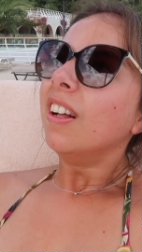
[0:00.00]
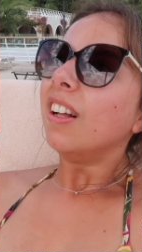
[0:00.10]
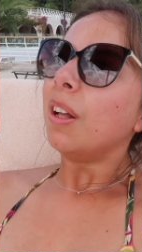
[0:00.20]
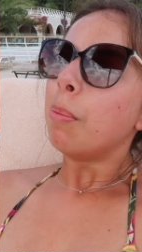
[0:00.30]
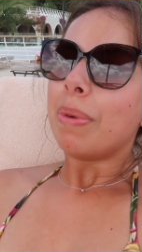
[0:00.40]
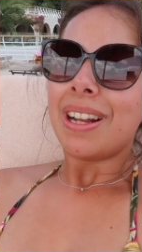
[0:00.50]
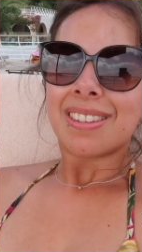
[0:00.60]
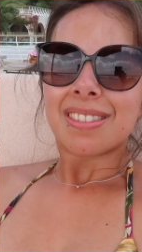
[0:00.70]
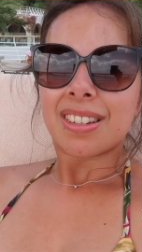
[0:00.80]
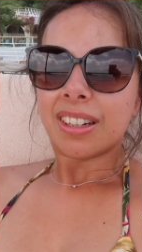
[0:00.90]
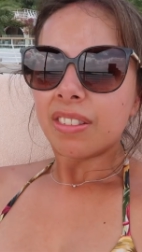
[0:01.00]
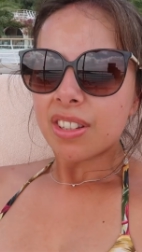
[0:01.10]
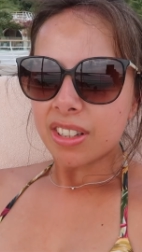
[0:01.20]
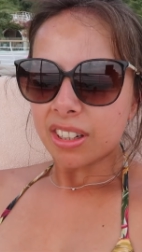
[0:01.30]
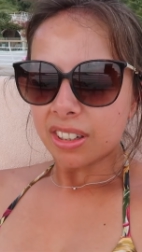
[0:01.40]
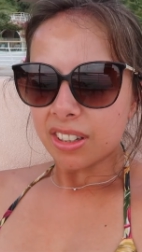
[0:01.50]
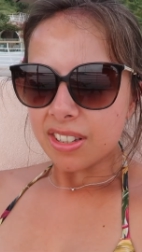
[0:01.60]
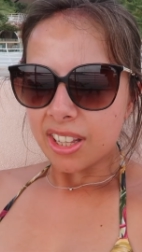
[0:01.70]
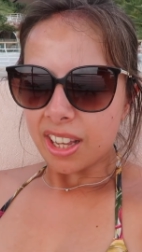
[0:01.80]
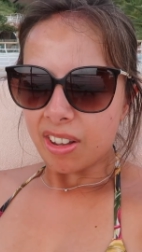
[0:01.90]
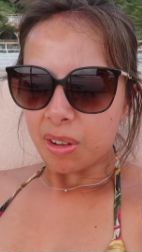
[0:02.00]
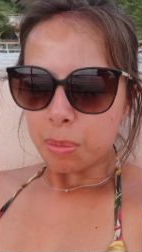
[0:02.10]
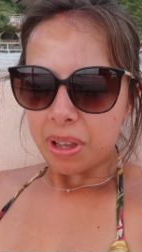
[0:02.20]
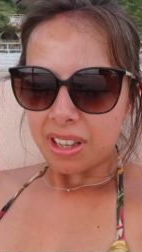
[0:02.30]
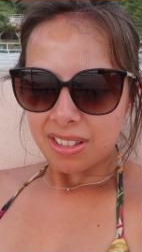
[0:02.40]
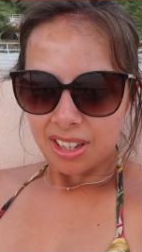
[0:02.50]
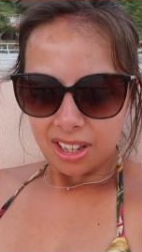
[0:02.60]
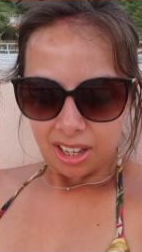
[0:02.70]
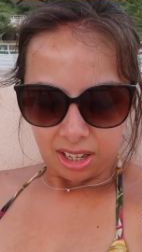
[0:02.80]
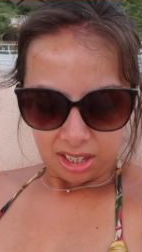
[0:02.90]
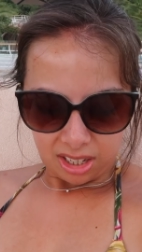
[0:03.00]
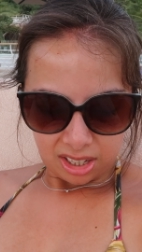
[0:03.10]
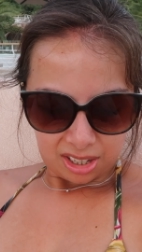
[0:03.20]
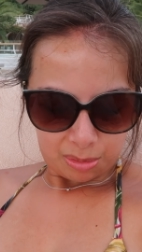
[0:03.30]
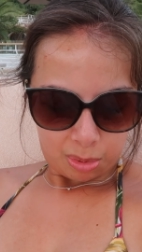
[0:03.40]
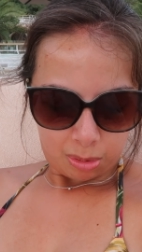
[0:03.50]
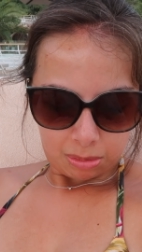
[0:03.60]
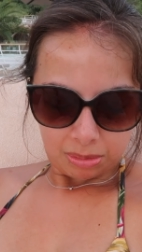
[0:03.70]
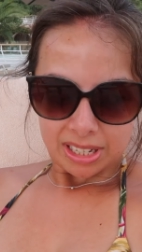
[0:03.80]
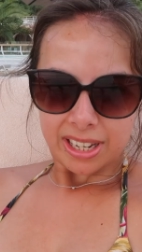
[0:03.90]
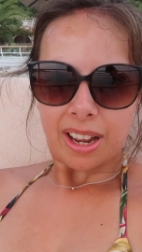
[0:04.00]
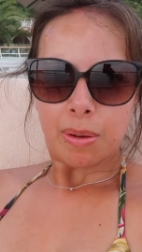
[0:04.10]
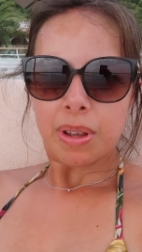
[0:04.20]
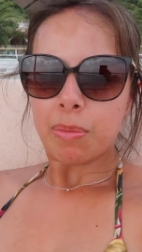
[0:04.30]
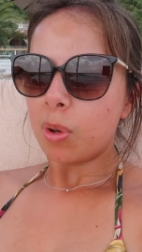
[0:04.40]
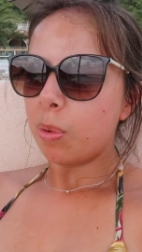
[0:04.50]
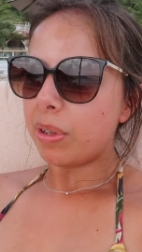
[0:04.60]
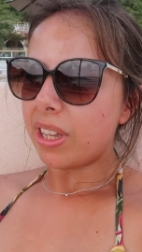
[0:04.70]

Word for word: Um, my legs are still in the sun because they are pasty and can probably tan a bit more,